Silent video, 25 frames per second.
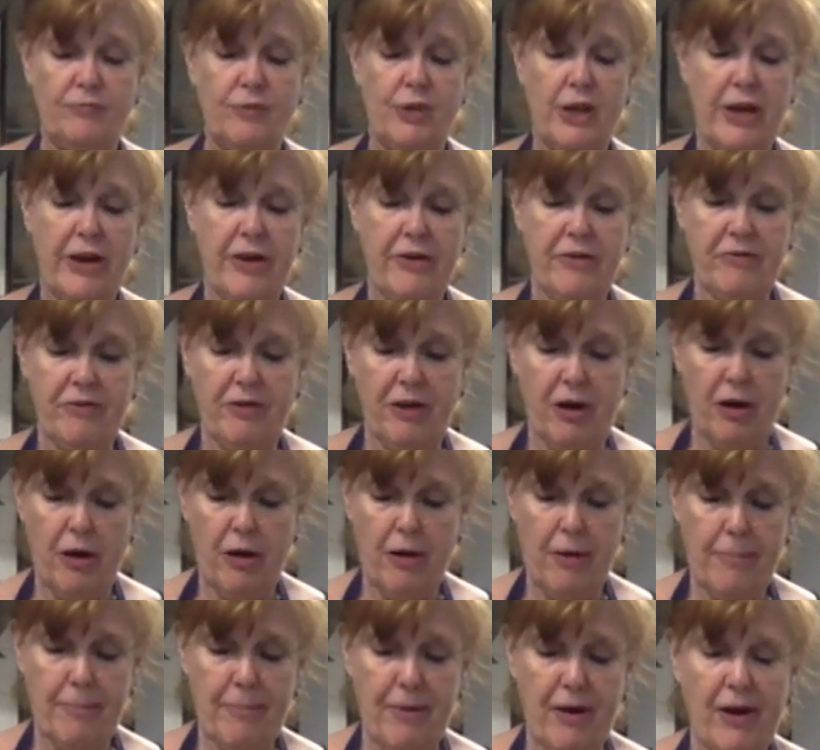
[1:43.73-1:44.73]
here
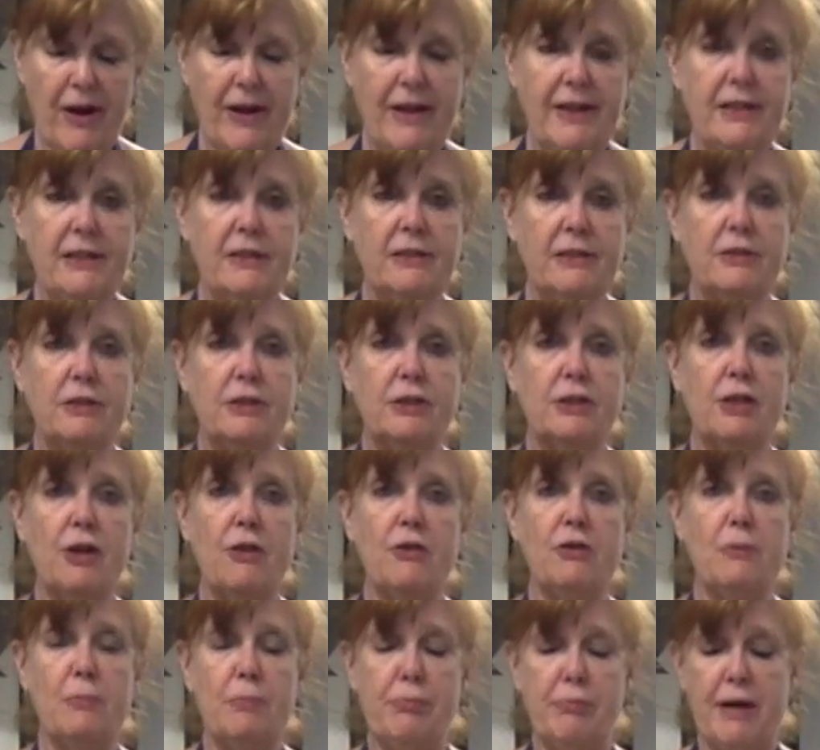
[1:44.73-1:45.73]
are my
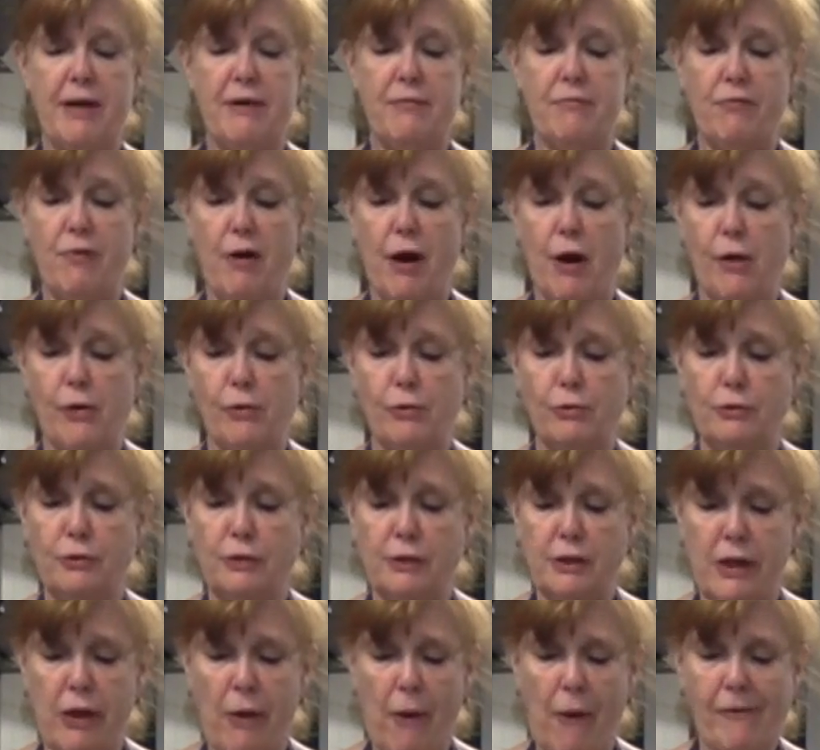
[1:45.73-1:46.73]
soda bread
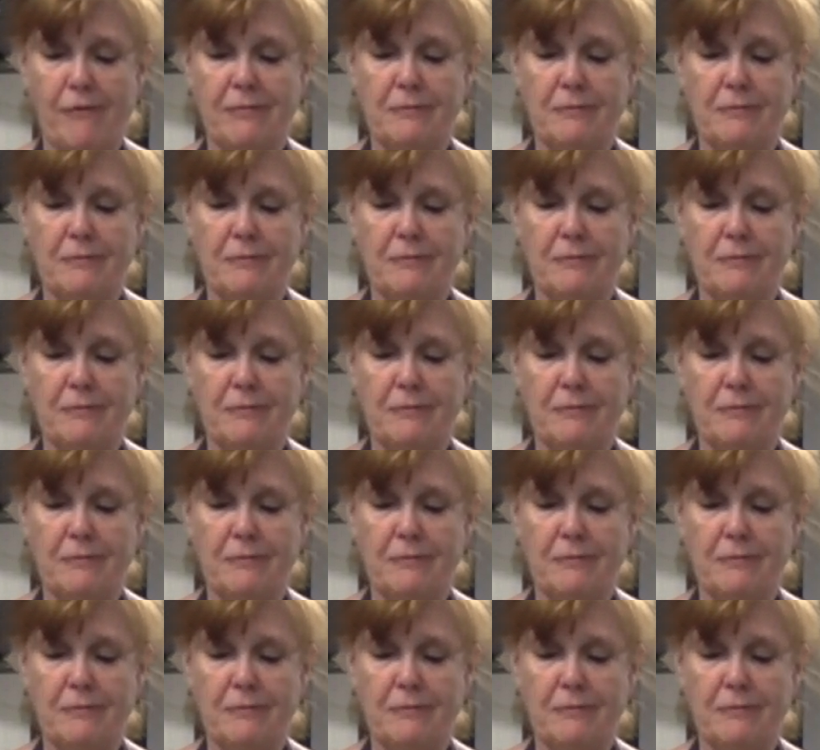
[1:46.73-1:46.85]
rolls,